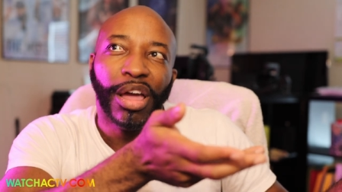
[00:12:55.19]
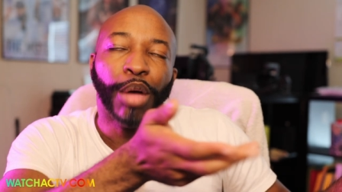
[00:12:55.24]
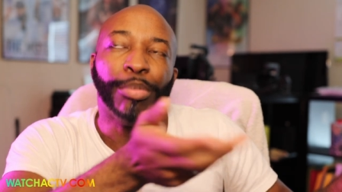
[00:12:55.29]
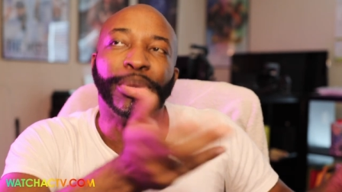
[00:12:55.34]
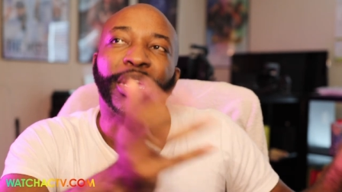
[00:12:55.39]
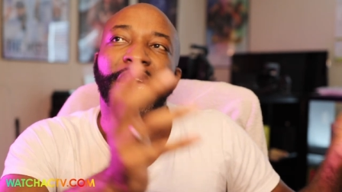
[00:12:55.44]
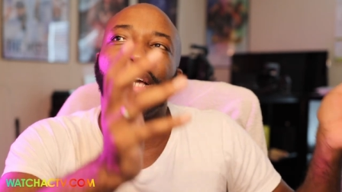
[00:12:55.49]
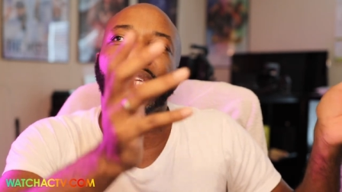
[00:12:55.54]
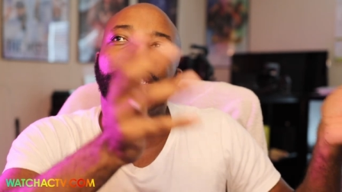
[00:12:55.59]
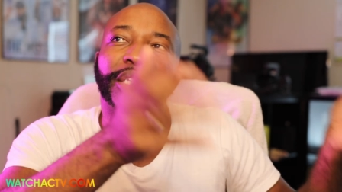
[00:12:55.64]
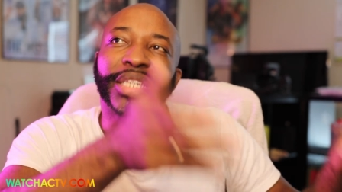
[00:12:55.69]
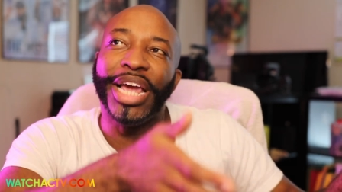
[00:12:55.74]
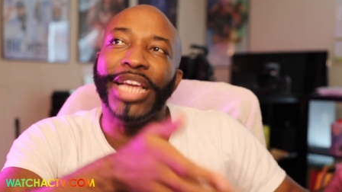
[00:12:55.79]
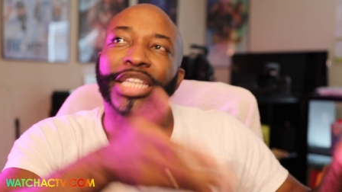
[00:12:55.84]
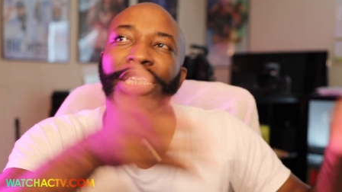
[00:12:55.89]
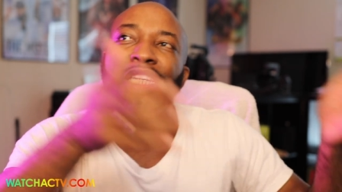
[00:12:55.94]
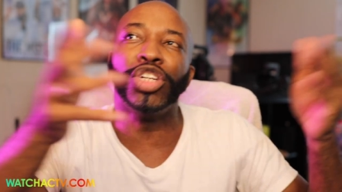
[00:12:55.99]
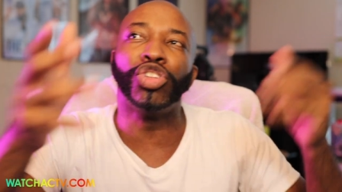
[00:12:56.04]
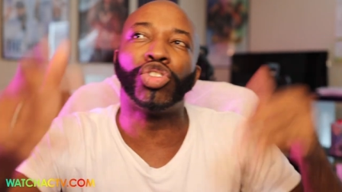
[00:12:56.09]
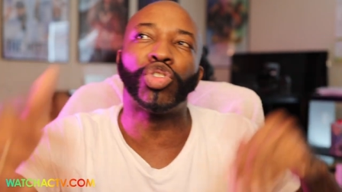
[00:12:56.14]
because
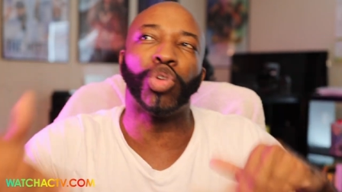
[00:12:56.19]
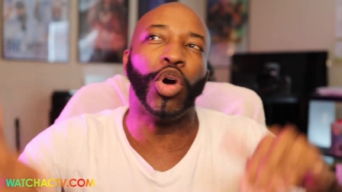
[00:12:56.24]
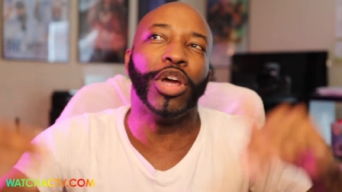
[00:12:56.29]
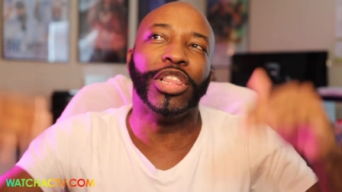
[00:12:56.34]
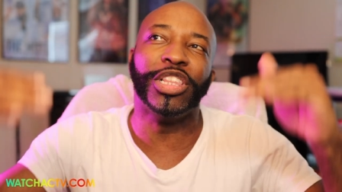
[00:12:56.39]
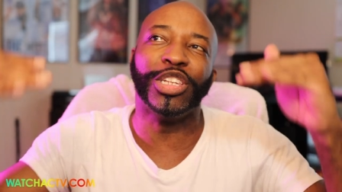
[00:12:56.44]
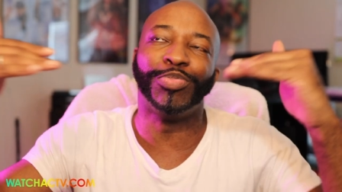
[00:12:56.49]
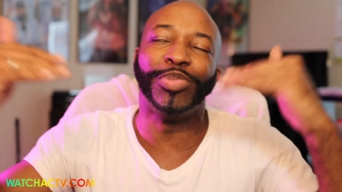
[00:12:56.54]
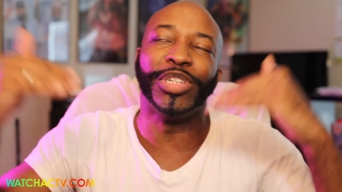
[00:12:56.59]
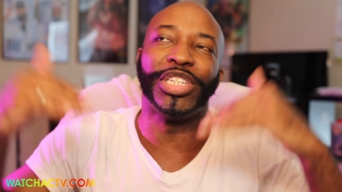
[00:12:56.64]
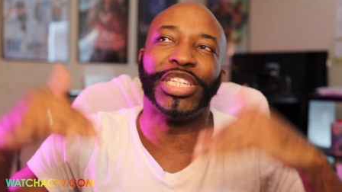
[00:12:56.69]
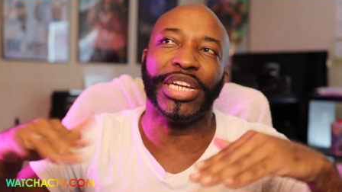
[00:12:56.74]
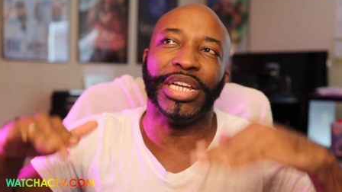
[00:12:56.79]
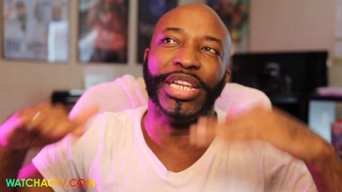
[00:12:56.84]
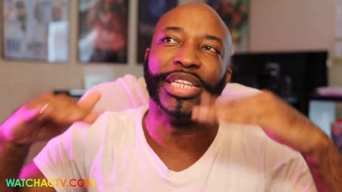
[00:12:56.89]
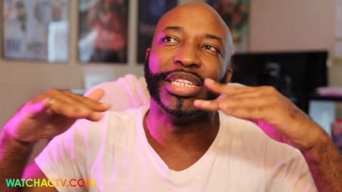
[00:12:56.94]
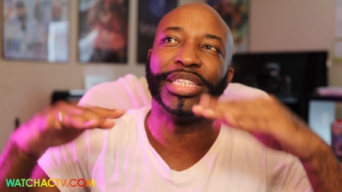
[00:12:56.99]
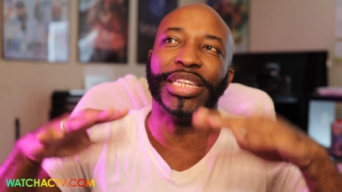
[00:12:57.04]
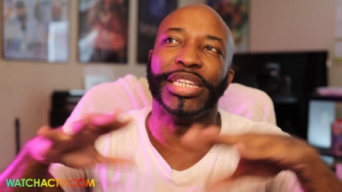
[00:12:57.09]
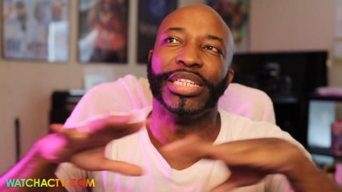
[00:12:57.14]
Kaycee and Troy this
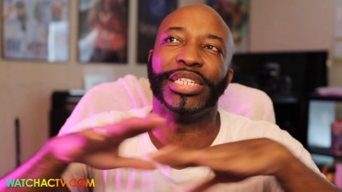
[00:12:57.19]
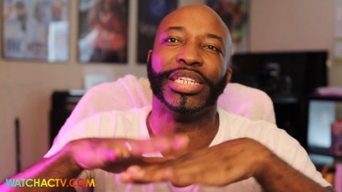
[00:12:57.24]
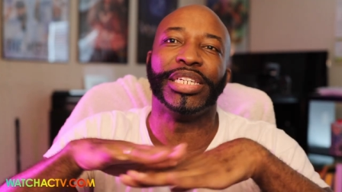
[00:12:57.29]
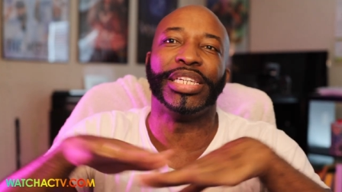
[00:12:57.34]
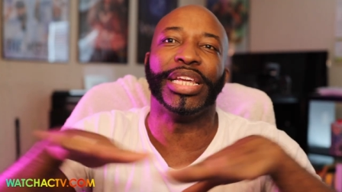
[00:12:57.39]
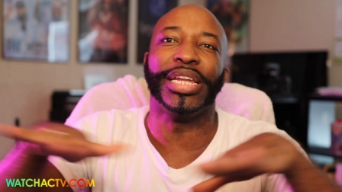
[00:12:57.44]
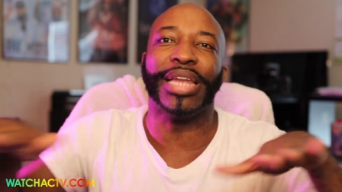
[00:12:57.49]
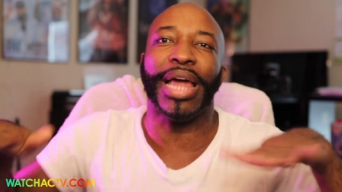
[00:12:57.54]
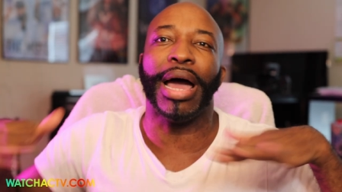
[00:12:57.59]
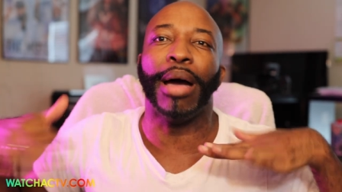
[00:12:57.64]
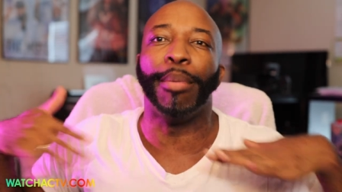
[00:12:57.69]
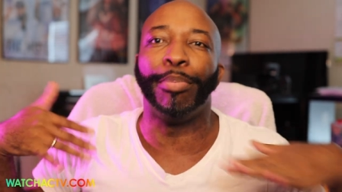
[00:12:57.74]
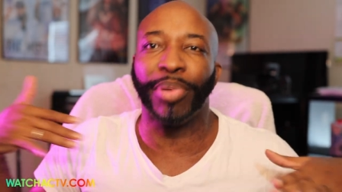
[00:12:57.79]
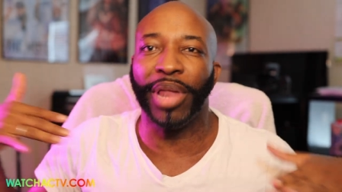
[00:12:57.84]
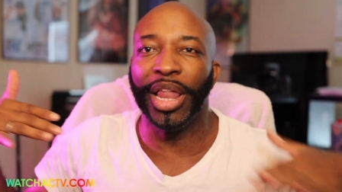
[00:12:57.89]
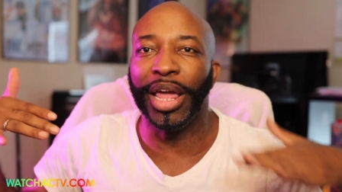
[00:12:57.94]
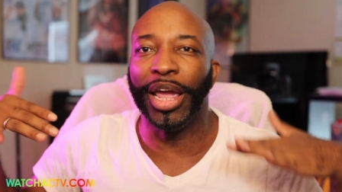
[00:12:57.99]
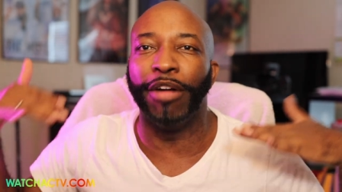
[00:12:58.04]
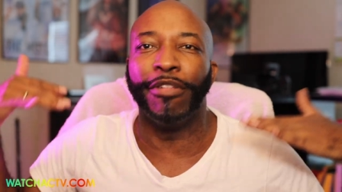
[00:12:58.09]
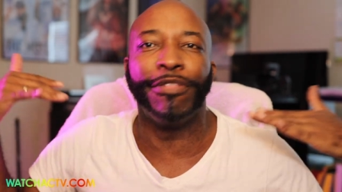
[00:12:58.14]
particular season did not
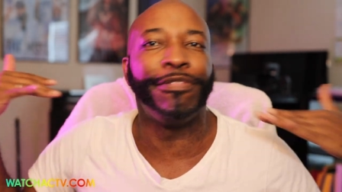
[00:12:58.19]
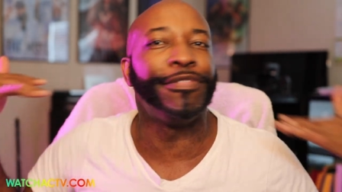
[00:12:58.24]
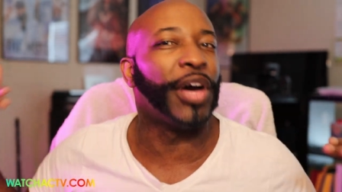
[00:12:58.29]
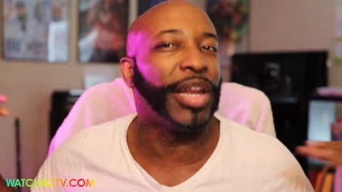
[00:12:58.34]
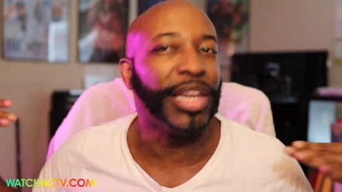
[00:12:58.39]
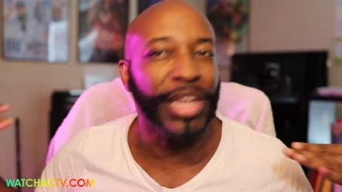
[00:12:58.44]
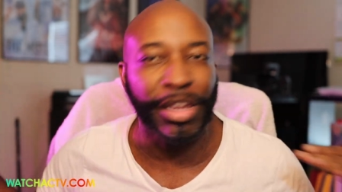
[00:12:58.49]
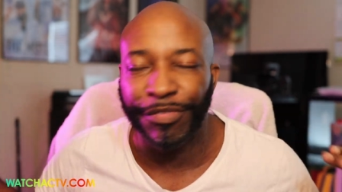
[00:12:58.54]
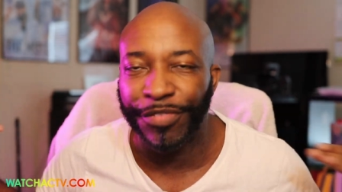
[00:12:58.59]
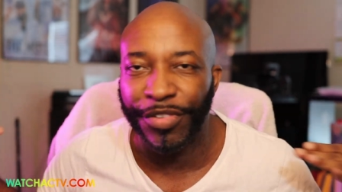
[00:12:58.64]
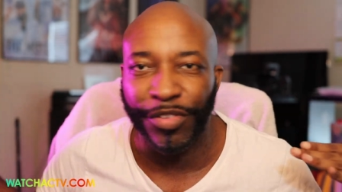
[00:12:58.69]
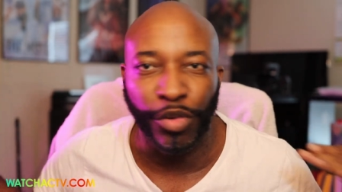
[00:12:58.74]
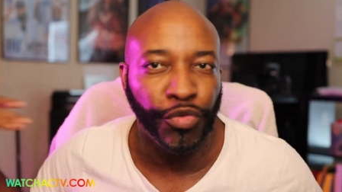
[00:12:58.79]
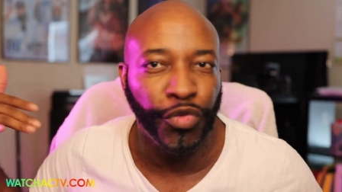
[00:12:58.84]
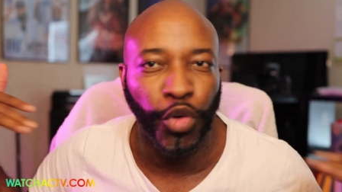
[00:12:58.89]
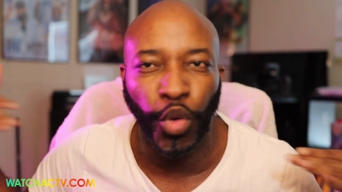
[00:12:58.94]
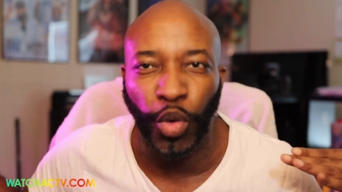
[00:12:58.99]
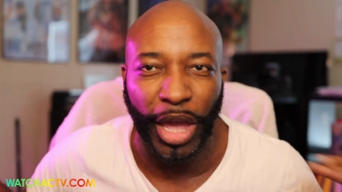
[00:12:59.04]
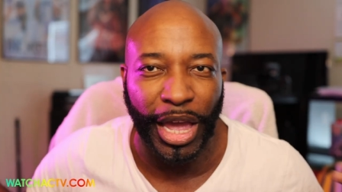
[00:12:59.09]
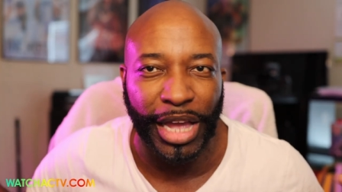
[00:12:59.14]
play a funny
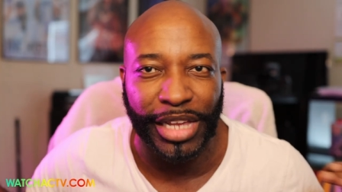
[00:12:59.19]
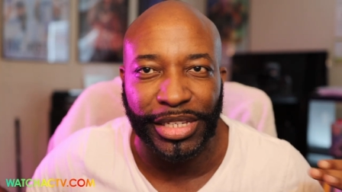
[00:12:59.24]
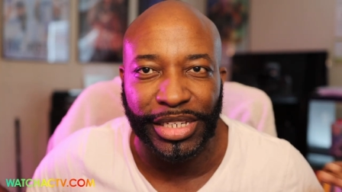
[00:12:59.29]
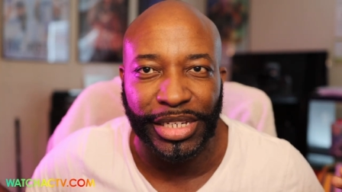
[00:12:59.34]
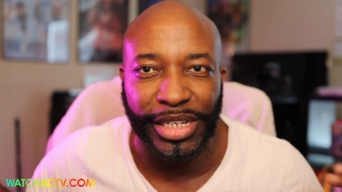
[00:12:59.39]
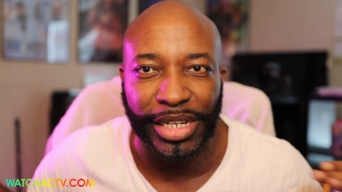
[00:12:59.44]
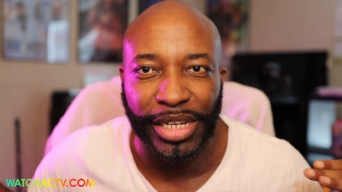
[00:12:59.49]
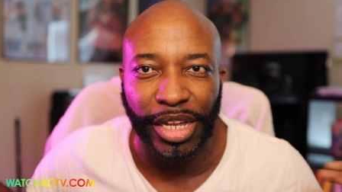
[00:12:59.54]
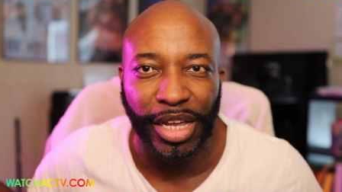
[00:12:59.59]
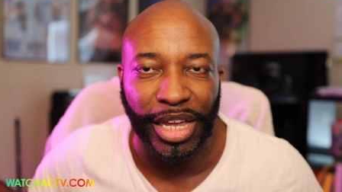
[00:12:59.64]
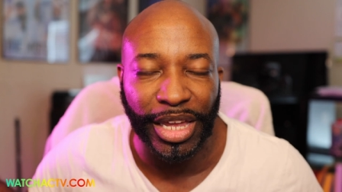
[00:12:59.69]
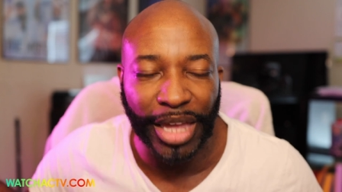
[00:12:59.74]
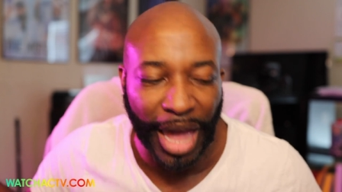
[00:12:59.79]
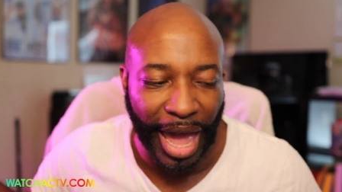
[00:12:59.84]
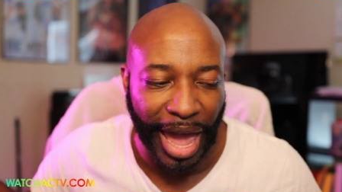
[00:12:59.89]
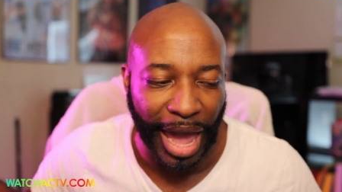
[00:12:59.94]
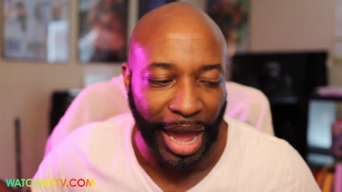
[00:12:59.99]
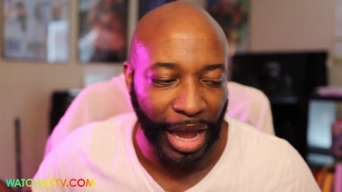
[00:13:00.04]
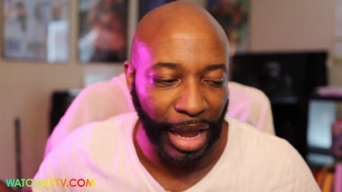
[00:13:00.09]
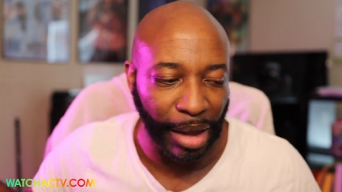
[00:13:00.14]
fugazi
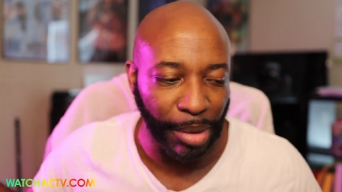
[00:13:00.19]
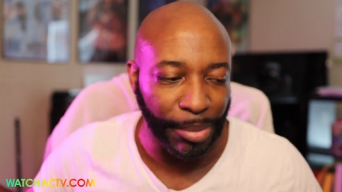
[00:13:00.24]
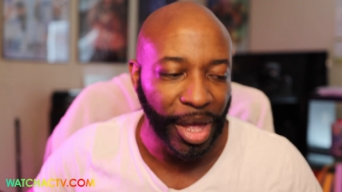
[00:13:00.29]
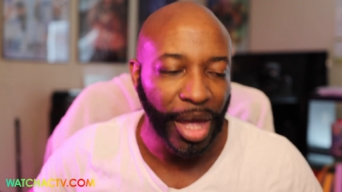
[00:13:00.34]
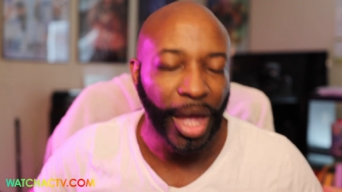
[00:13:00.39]
game.